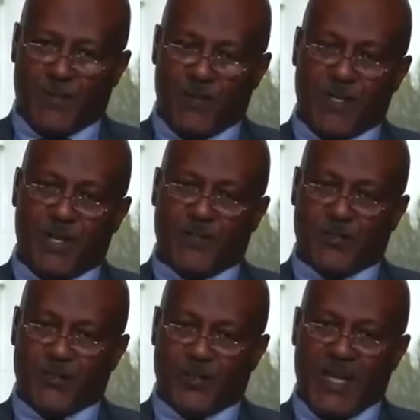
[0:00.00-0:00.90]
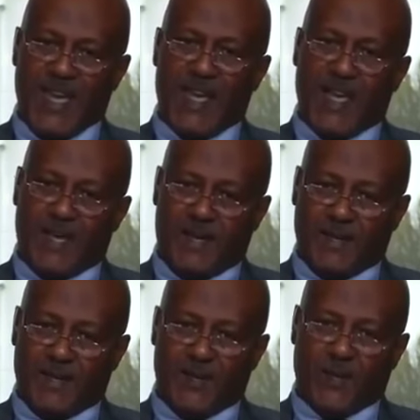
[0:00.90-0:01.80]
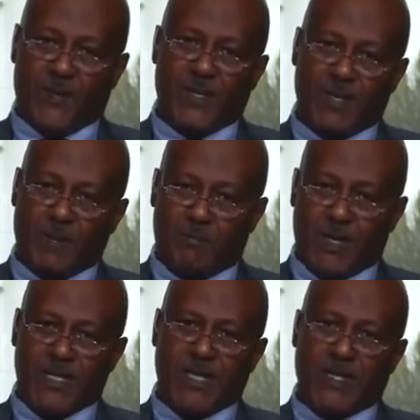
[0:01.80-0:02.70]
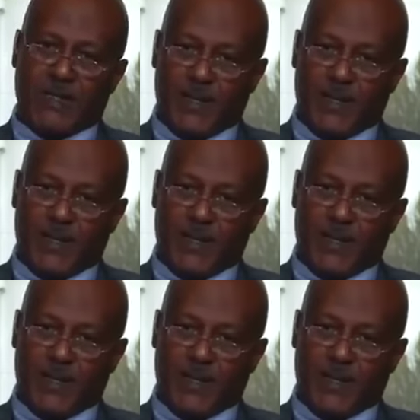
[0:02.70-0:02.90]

We never took money,